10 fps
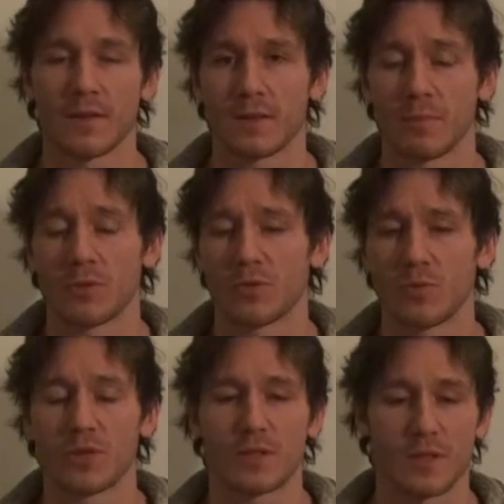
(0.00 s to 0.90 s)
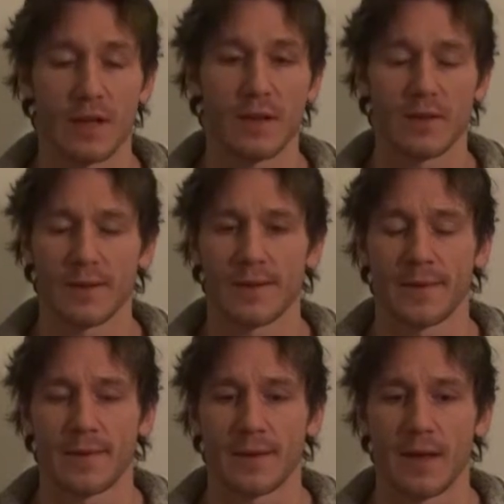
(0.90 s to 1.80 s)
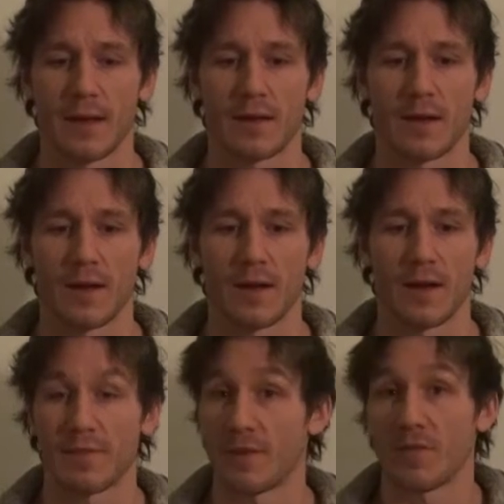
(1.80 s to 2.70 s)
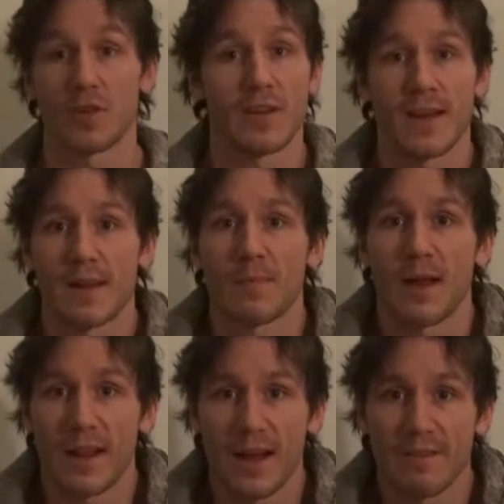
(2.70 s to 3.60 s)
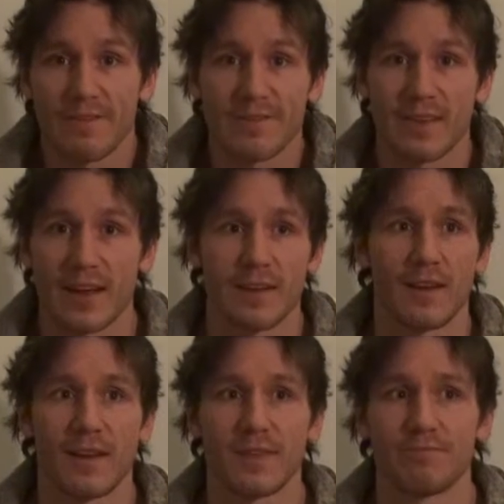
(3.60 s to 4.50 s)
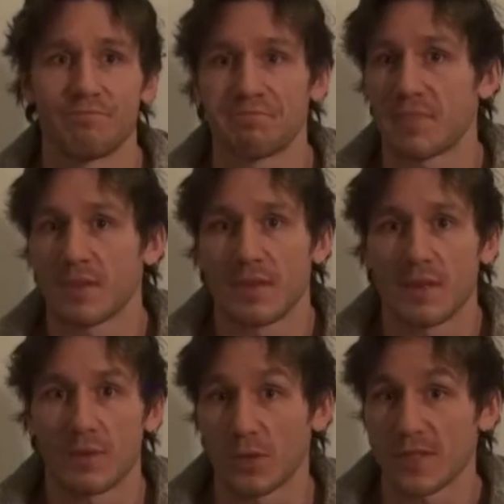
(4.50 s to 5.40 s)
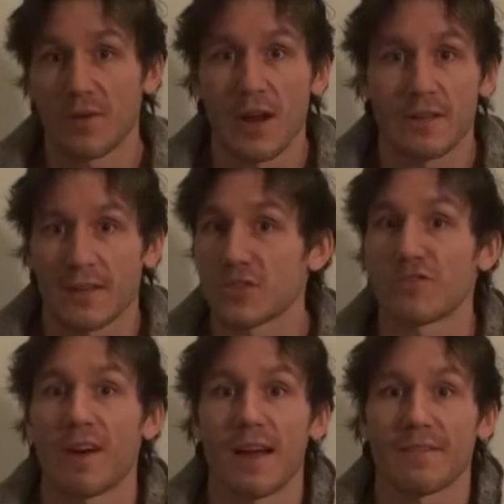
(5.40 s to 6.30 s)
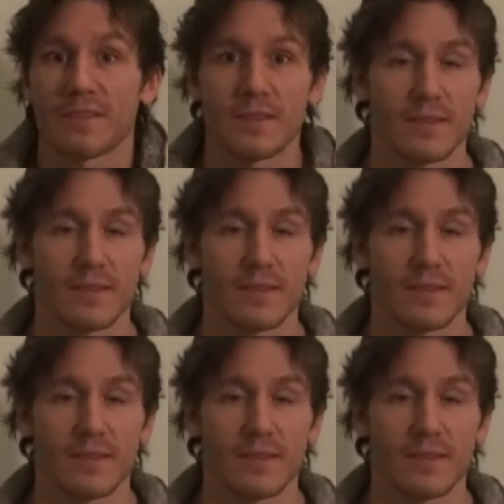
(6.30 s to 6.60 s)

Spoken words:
Number 2 was today, and I've never done that in my life, and it was alright. I survived.